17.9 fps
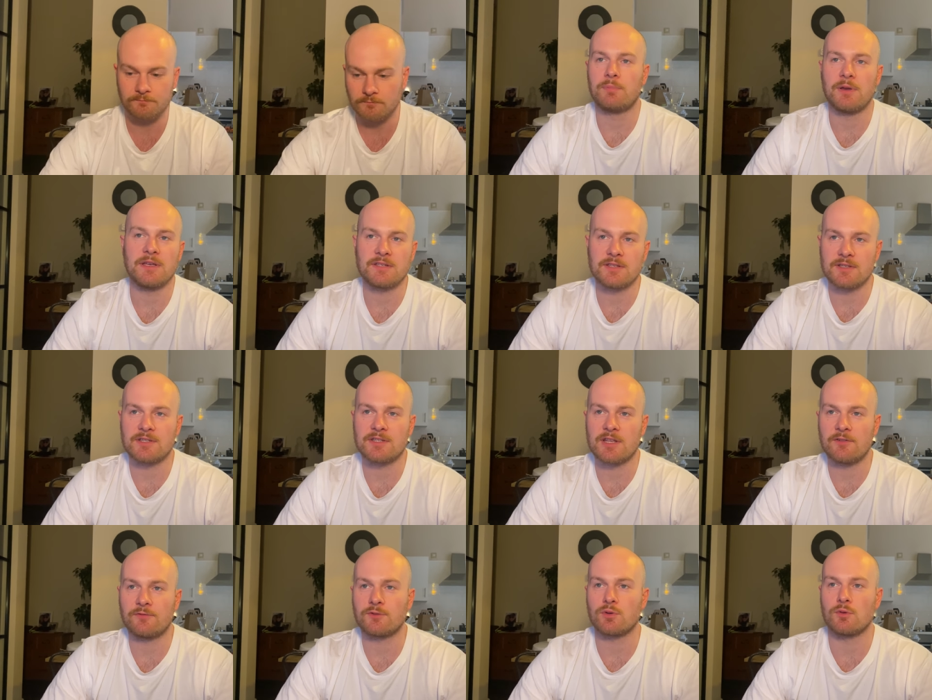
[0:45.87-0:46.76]

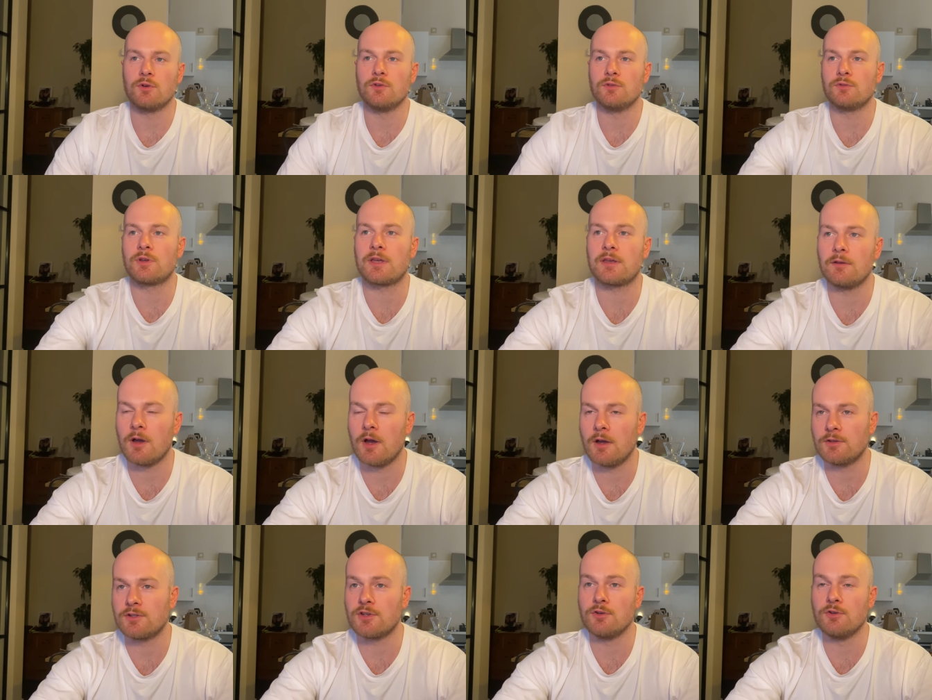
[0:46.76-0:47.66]
Pieter-Steph Too,
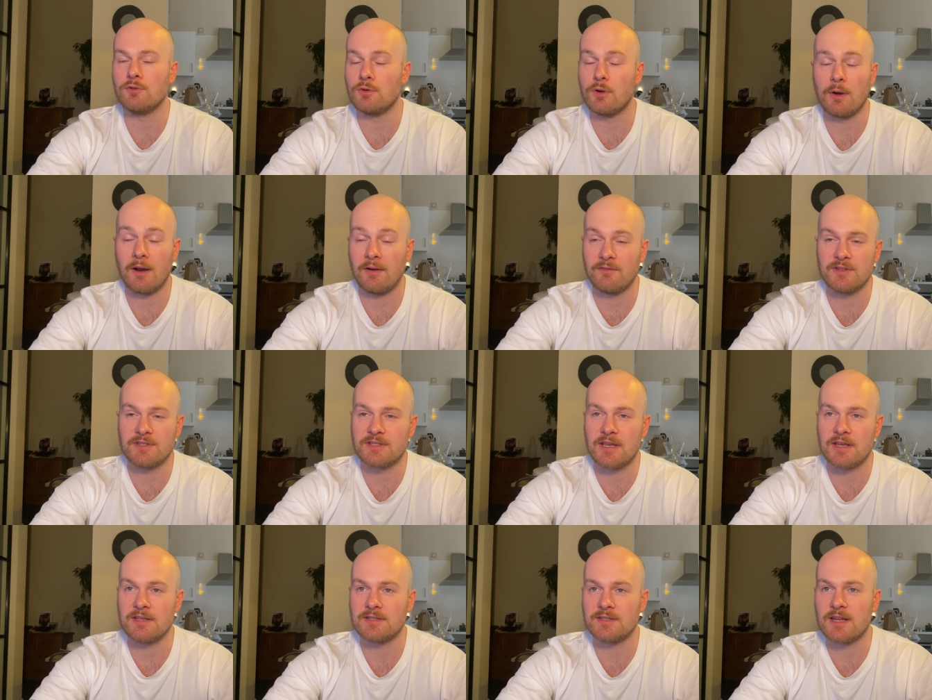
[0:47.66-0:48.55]
uh, however you
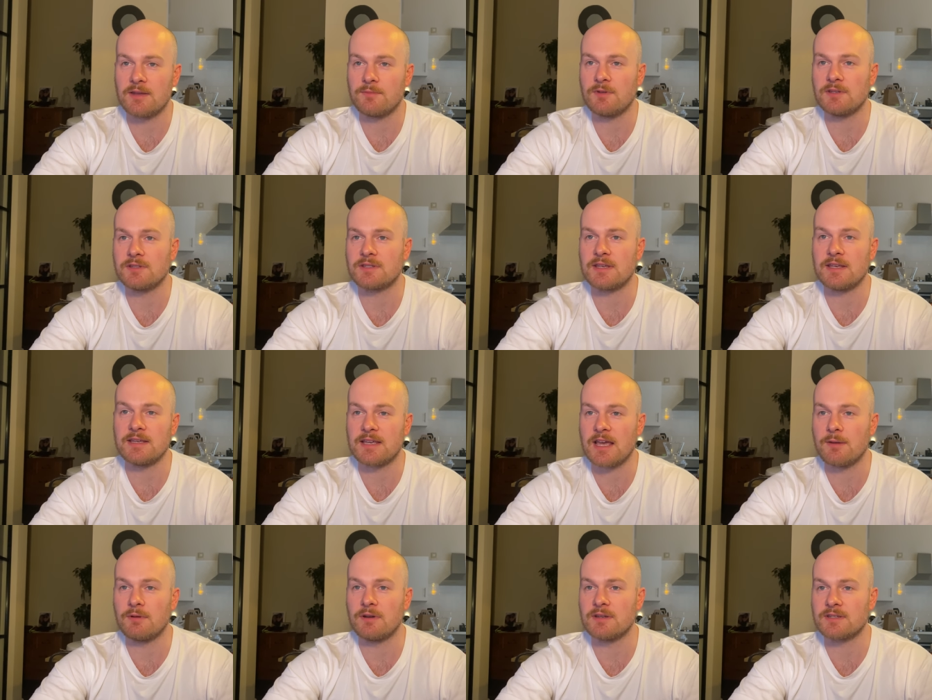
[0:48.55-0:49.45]
say his name is, he
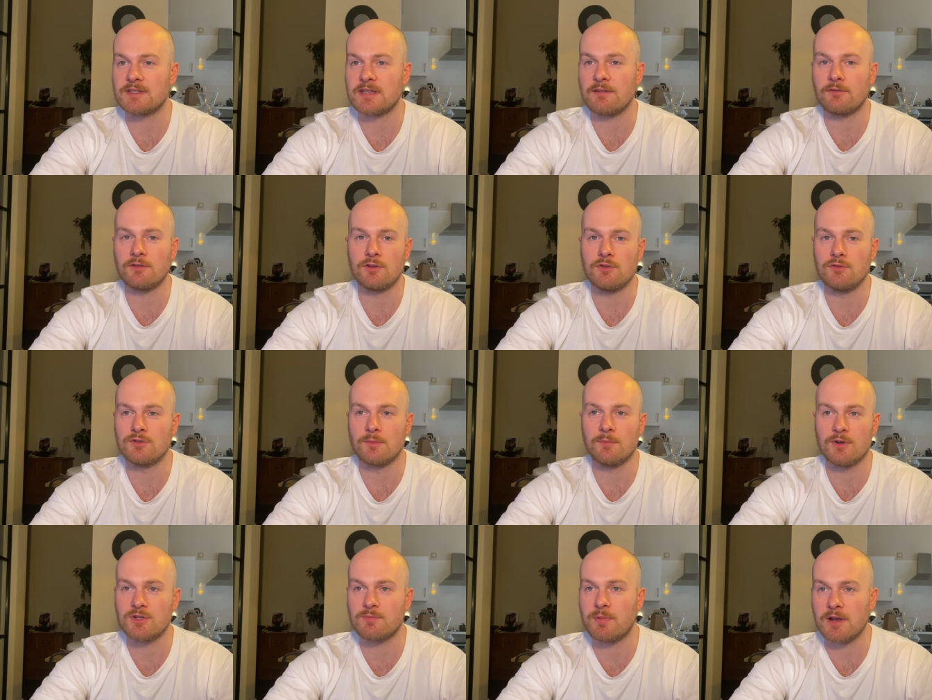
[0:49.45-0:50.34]
came in at seven, who's a
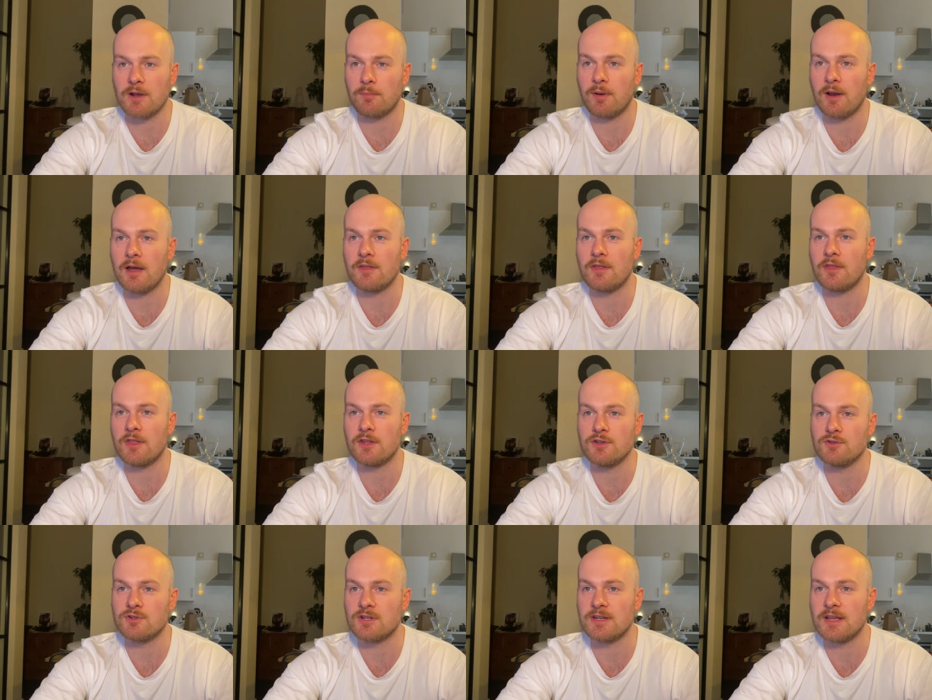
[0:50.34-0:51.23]
much bigger player than they
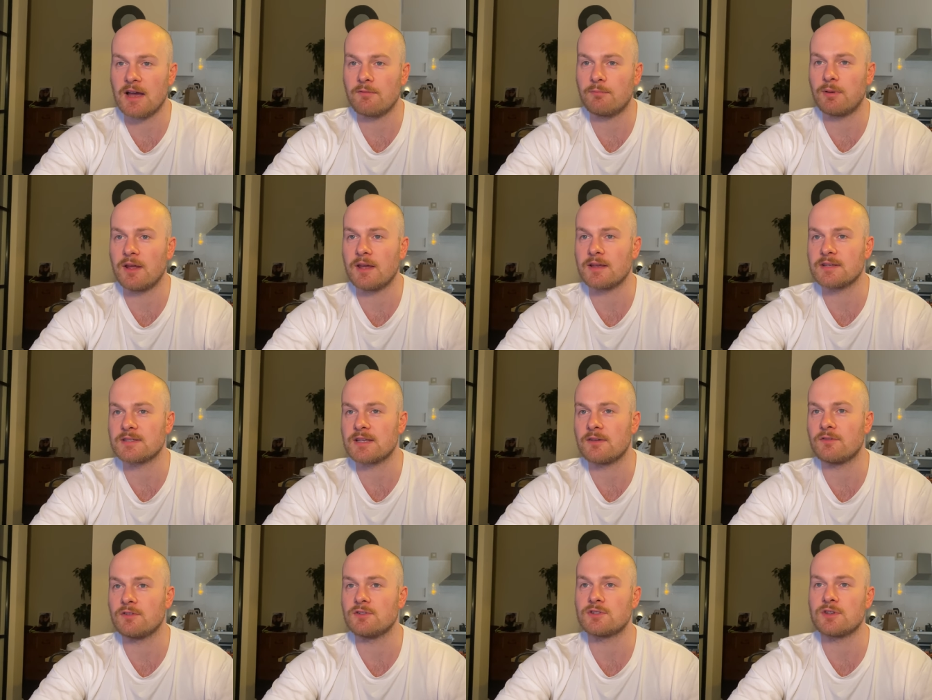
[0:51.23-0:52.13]
usually have playing at seven.